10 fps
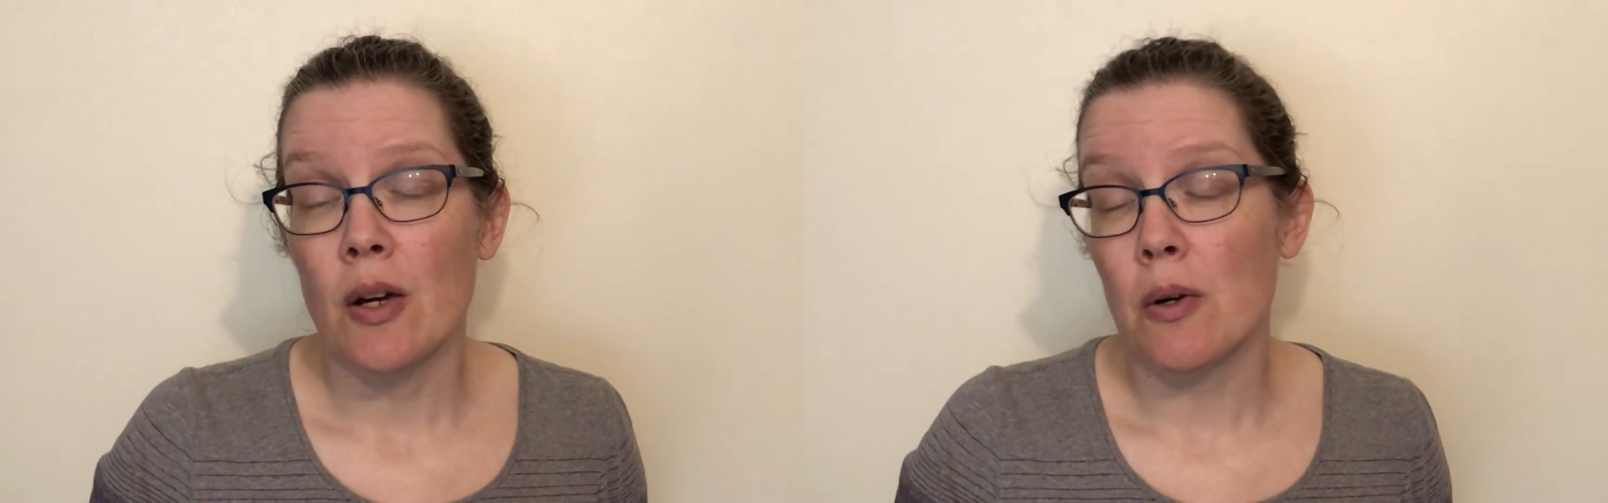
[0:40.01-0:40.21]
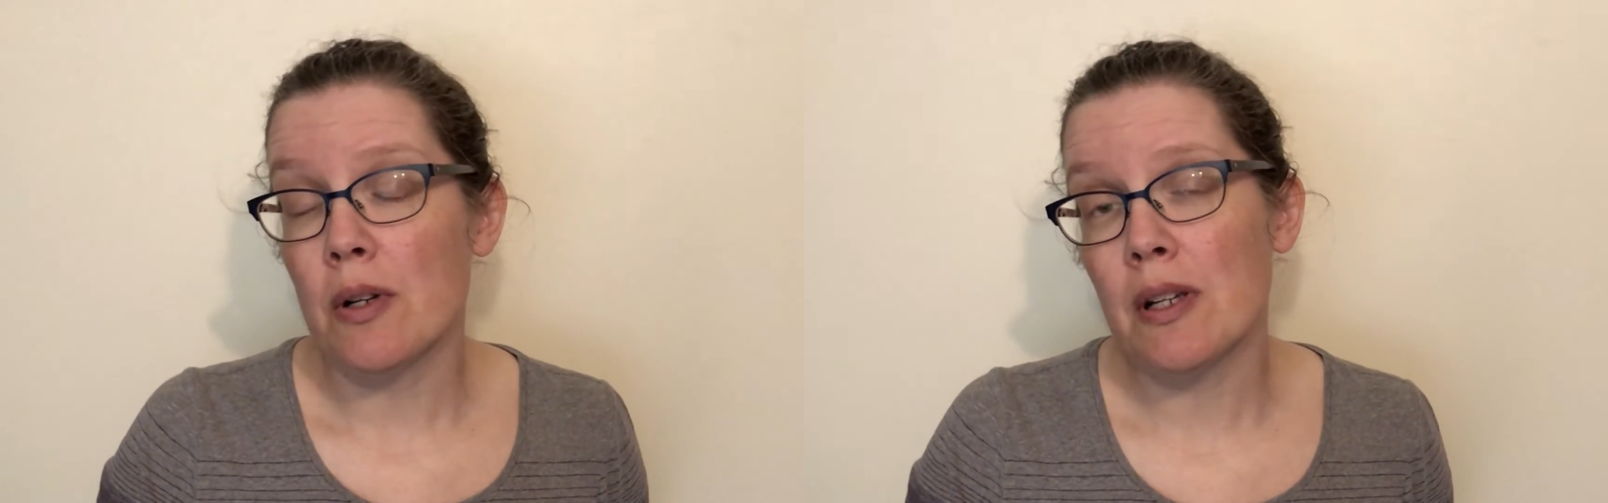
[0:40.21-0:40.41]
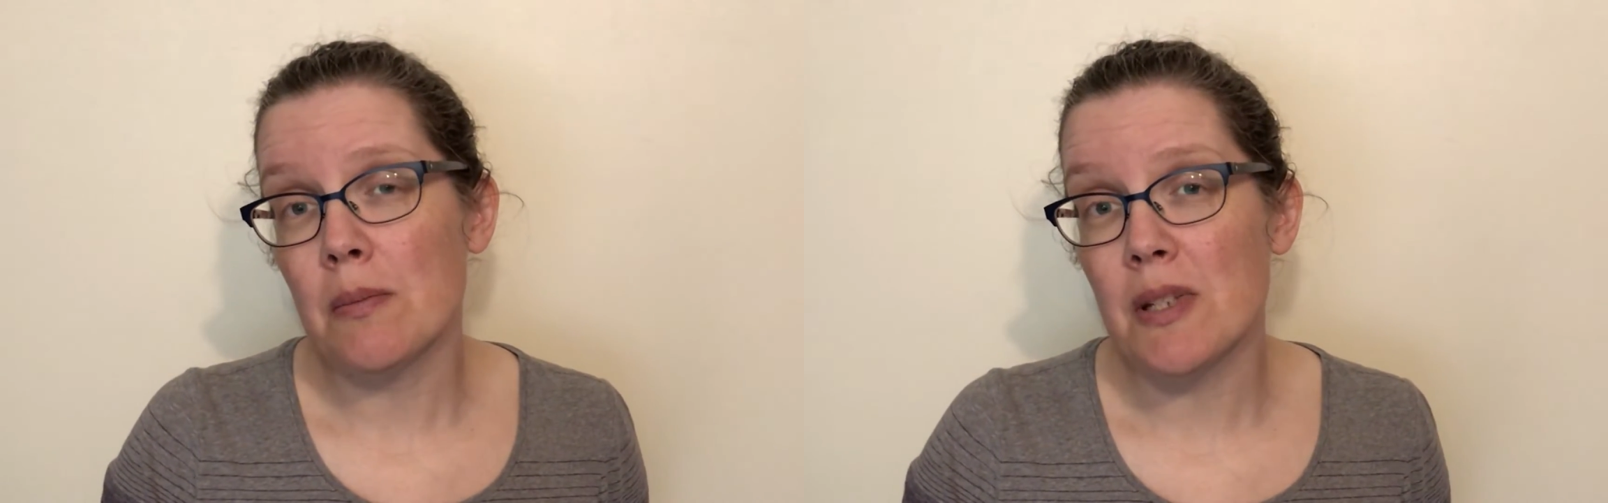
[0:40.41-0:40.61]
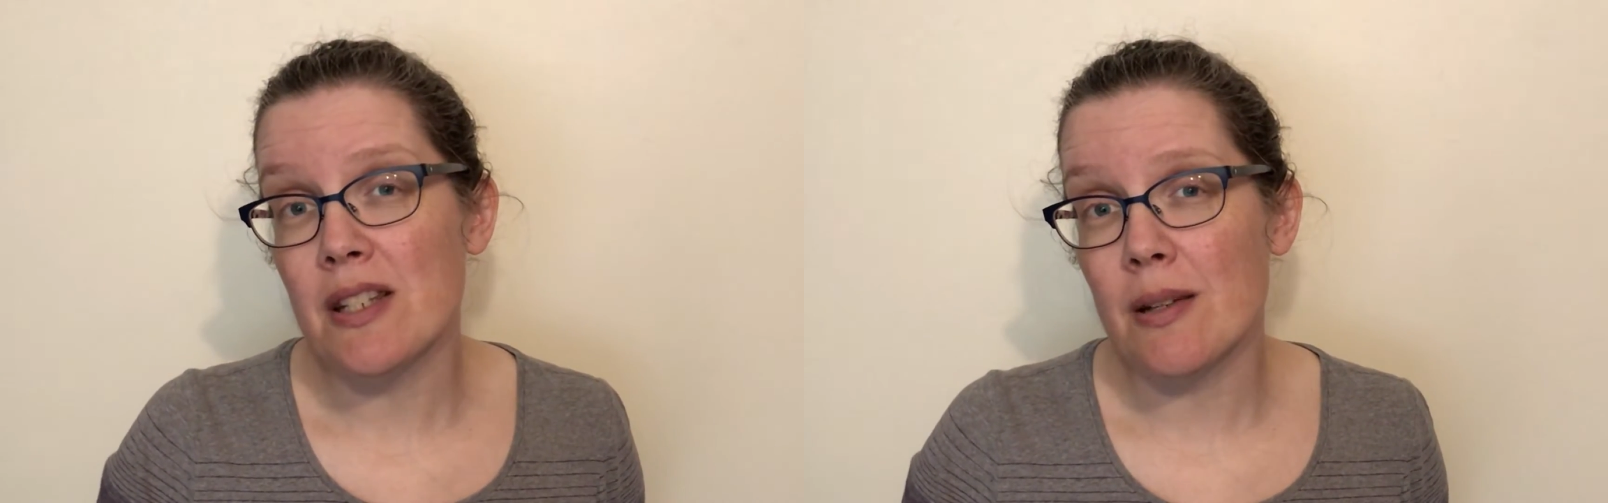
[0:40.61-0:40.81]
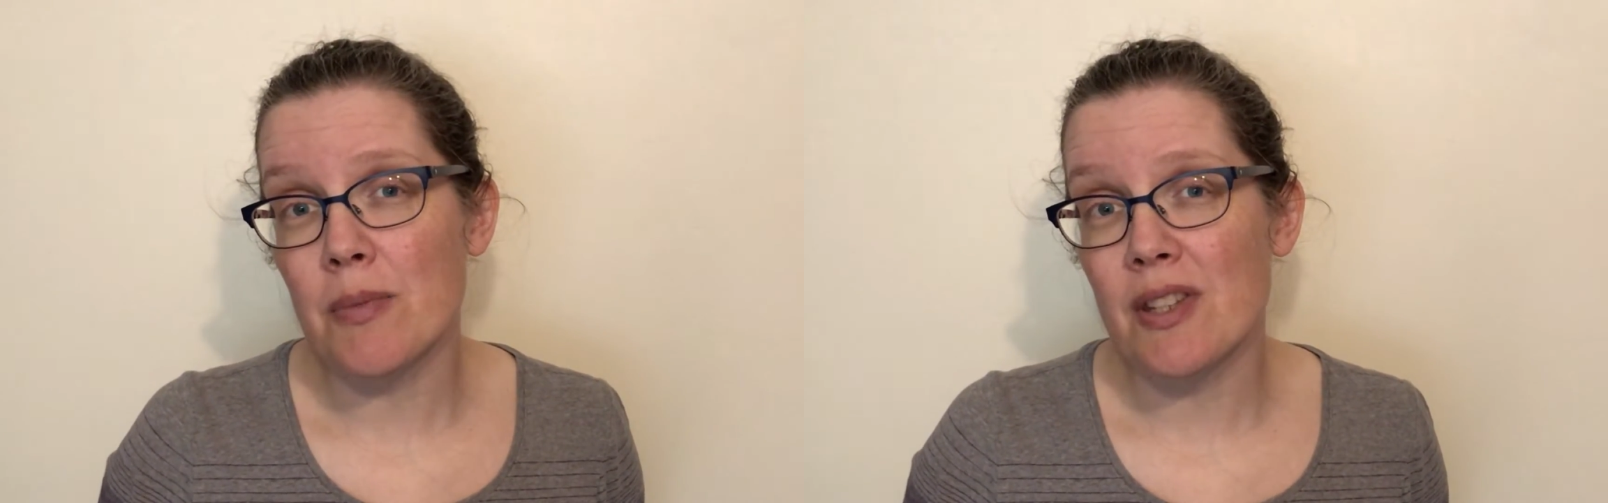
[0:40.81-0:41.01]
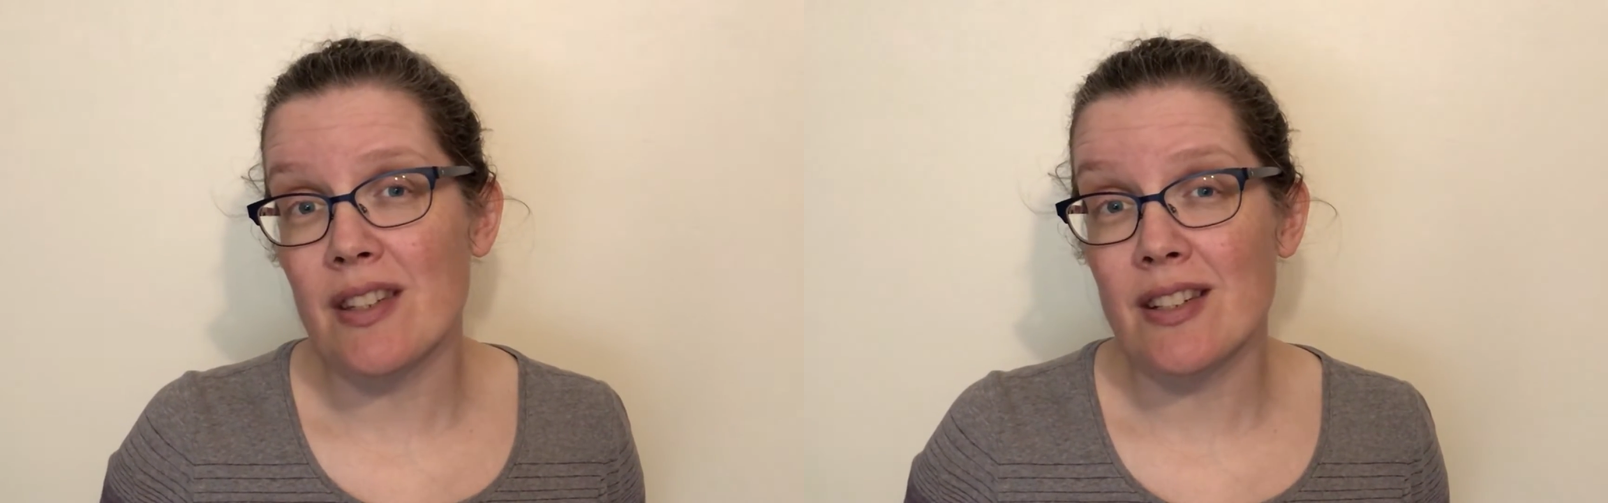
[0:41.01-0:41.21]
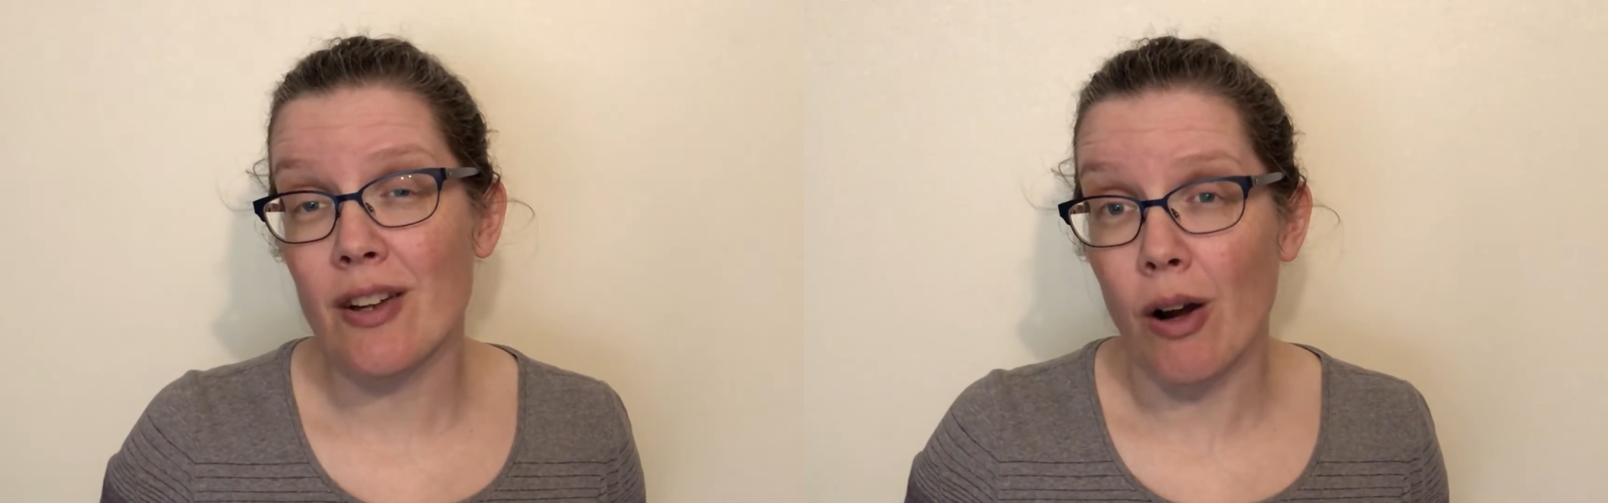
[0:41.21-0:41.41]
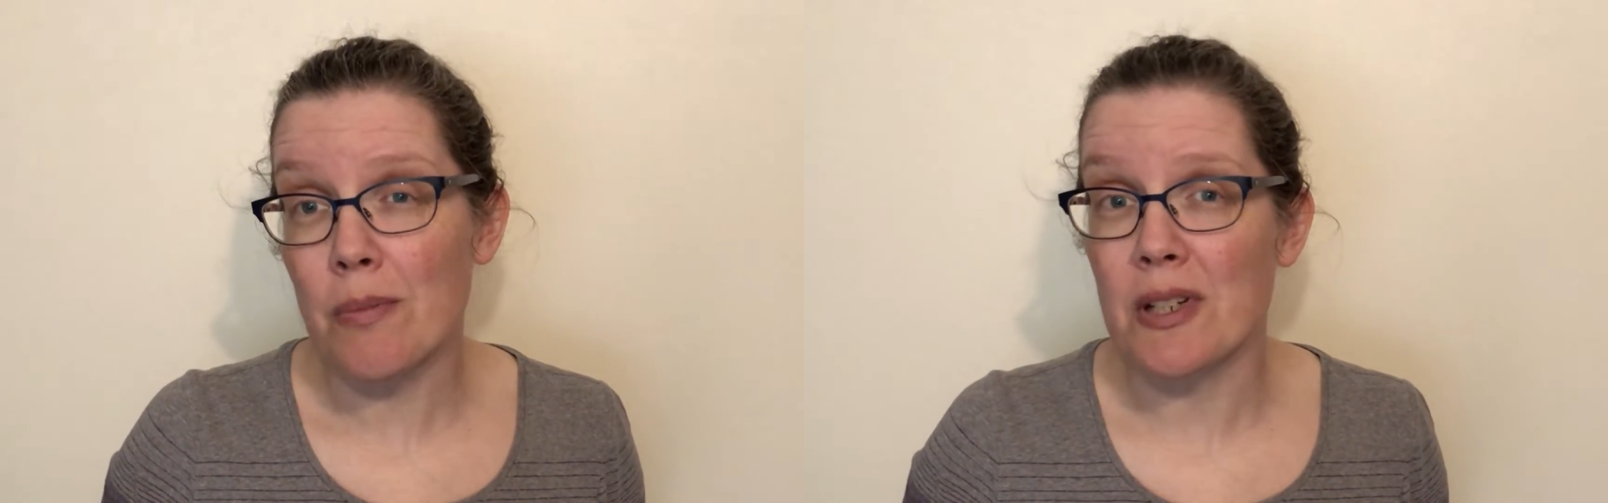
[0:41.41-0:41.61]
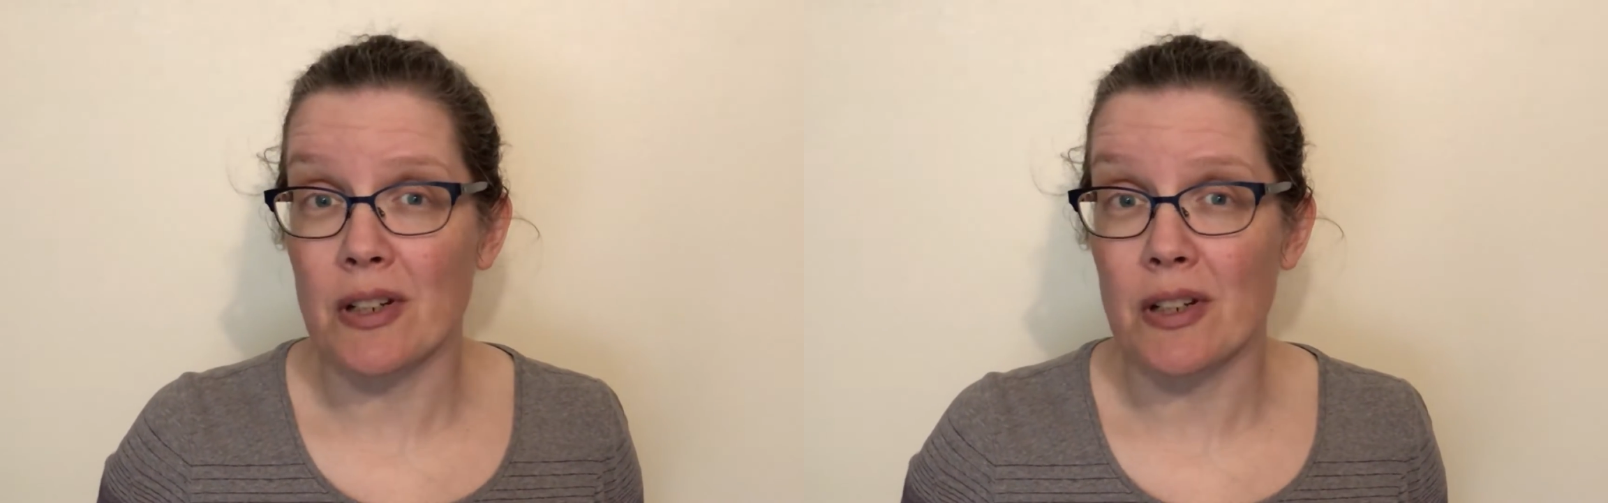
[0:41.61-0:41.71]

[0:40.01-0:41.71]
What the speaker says: or it can be something that's common